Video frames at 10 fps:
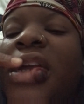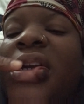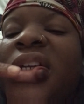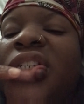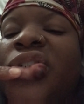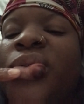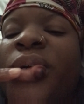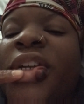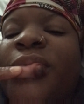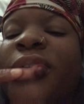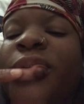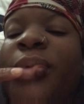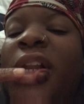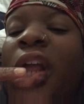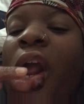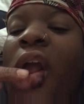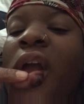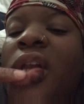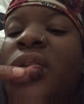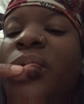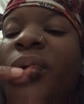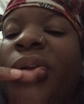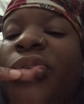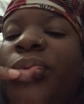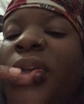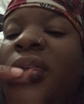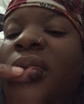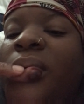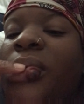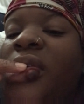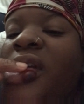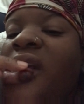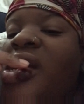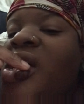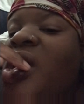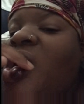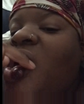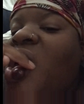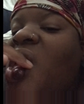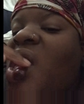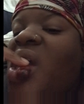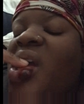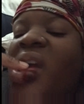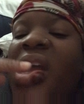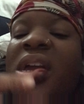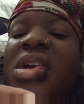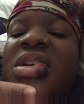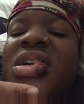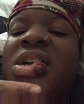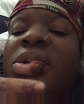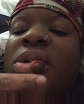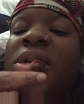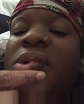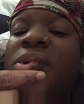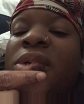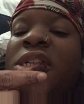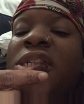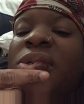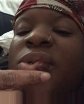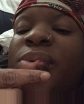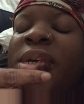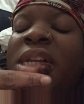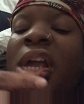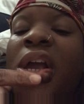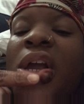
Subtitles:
Show where it was swelling. I still have swelling right here, and the actual keloid is still swelling.